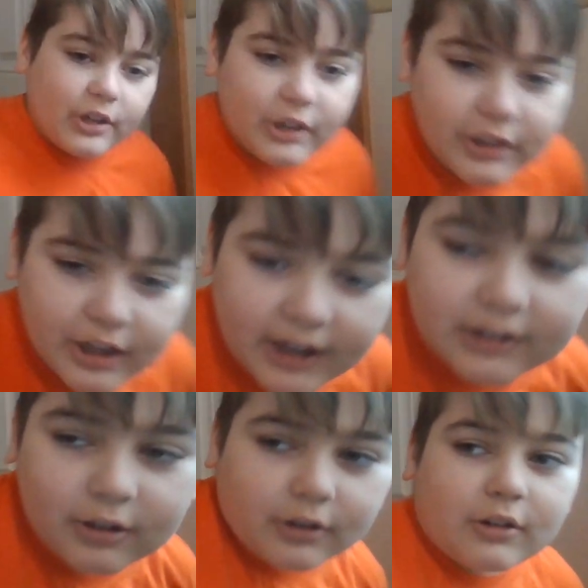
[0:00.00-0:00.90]

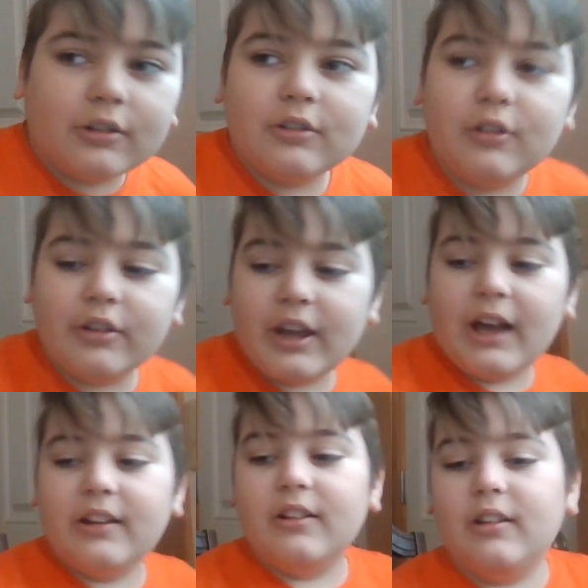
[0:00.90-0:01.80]
connected. Well, they
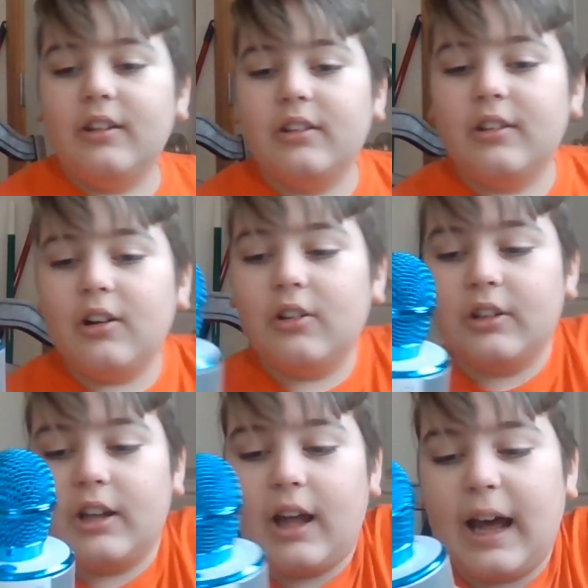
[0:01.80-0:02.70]
had installed
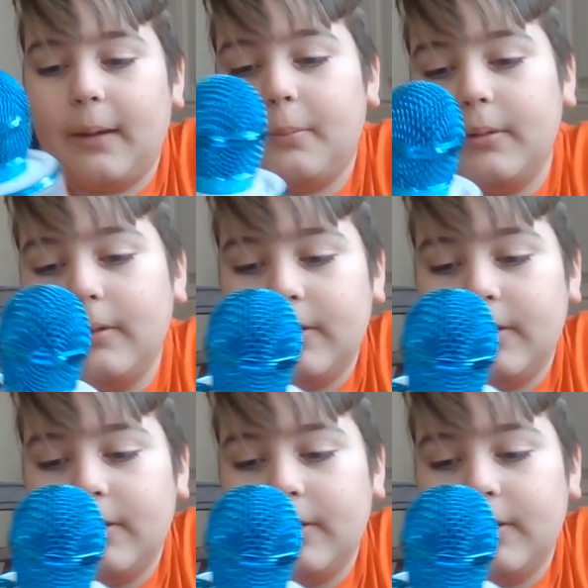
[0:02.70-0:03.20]
an app.